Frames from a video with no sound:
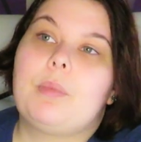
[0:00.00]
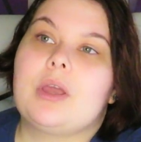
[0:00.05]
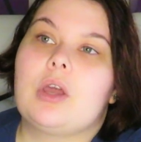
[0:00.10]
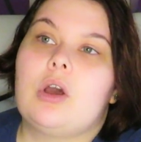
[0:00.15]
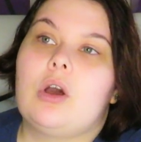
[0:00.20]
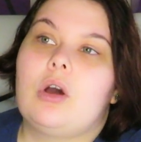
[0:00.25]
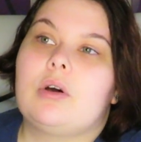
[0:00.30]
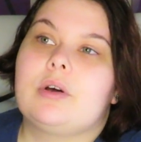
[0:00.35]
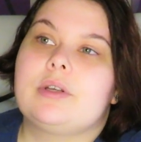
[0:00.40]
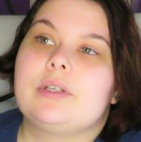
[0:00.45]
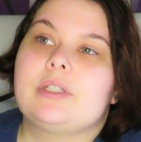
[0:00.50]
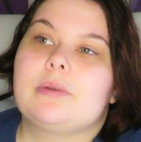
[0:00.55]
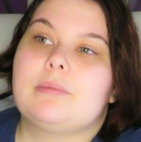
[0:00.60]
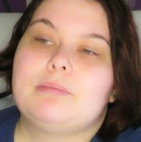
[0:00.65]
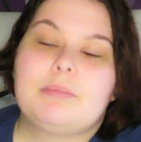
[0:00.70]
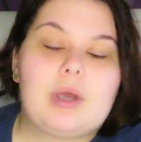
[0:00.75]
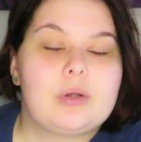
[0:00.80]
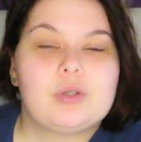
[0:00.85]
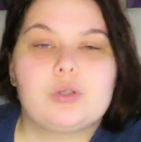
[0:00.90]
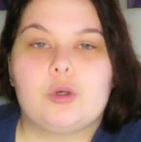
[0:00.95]
because
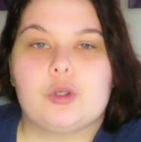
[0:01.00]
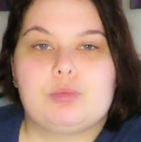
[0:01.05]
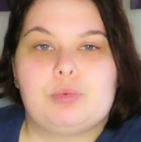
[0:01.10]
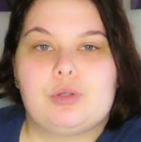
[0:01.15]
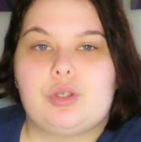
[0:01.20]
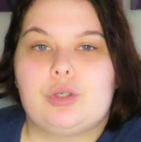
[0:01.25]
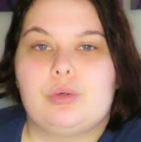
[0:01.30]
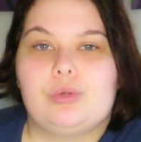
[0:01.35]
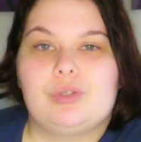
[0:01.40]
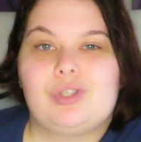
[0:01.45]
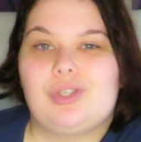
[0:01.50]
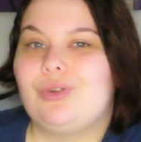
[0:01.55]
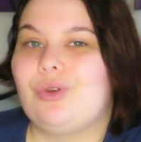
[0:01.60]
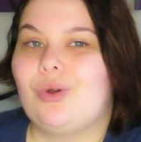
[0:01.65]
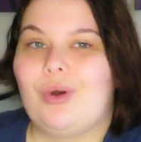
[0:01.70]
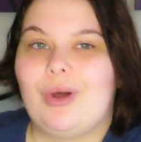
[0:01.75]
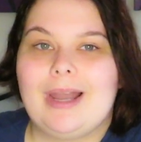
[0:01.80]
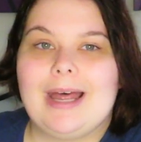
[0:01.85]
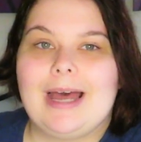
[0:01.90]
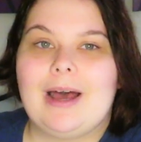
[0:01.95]
most hospitals do
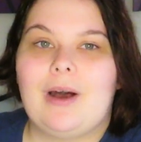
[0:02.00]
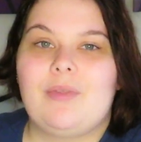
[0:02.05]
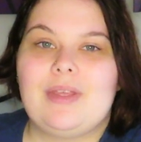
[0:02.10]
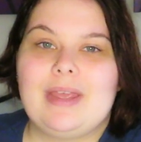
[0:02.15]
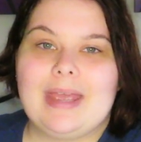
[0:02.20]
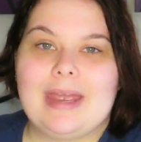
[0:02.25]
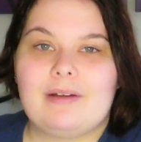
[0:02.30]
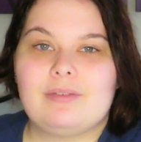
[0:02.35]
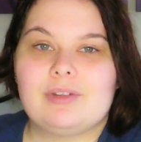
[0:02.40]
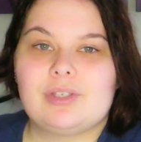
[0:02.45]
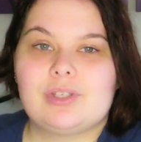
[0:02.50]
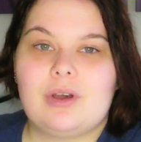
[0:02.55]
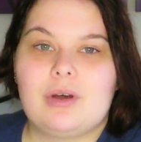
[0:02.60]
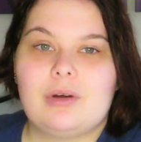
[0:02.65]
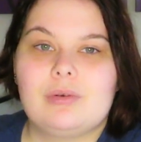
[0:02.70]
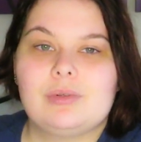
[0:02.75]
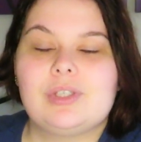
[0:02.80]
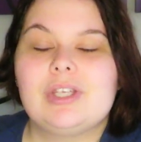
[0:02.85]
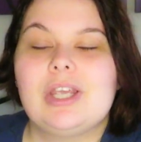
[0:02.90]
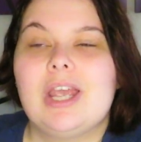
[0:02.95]
not allow the
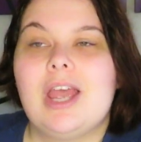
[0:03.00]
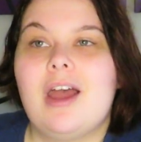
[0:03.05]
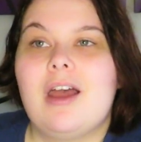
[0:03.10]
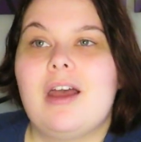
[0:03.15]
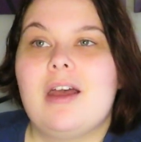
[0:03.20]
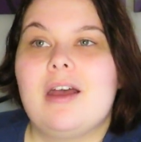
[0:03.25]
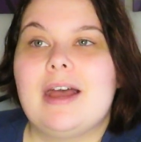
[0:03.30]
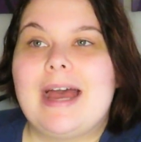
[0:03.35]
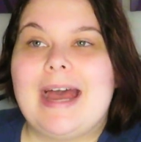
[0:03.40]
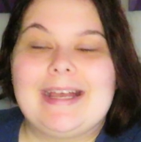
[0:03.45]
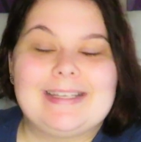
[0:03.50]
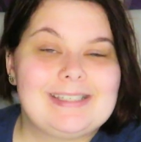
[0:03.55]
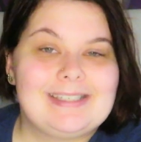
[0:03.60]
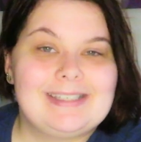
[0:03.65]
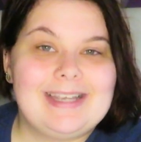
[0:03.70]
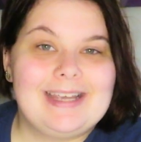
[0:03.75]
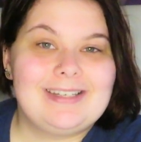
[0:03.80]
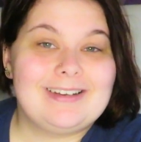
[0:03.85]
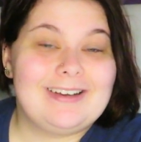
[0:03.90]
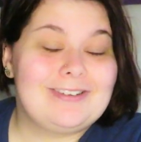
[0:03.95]
aerosols. As I
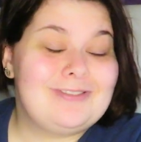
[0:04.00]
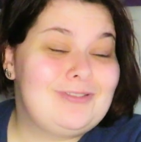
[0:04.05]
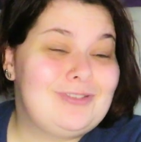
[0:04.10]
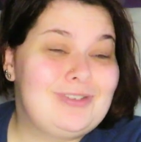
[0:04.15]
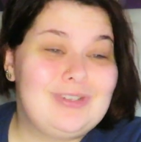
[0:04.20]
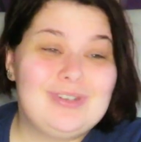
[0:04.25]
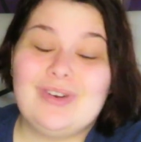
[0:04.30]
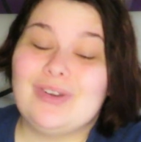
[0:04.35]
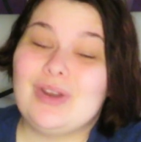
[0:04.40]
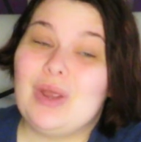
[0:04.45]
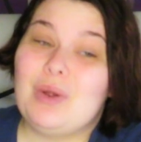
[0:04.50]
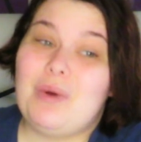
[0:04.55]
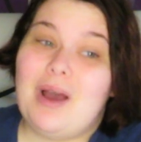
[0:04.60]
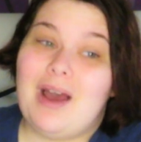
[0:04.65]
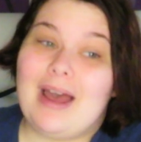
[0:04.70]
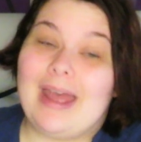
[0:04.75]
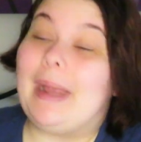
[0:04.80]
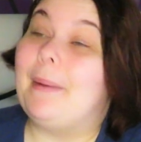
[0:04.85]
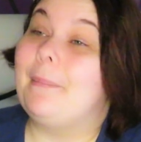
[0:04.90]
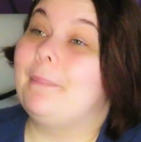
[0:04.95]
said, I do not know
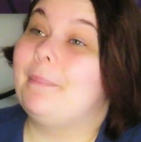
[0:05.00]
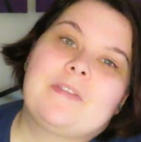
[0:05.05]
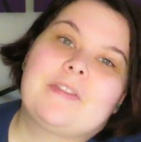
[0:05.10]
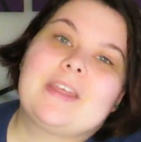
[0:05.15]
why.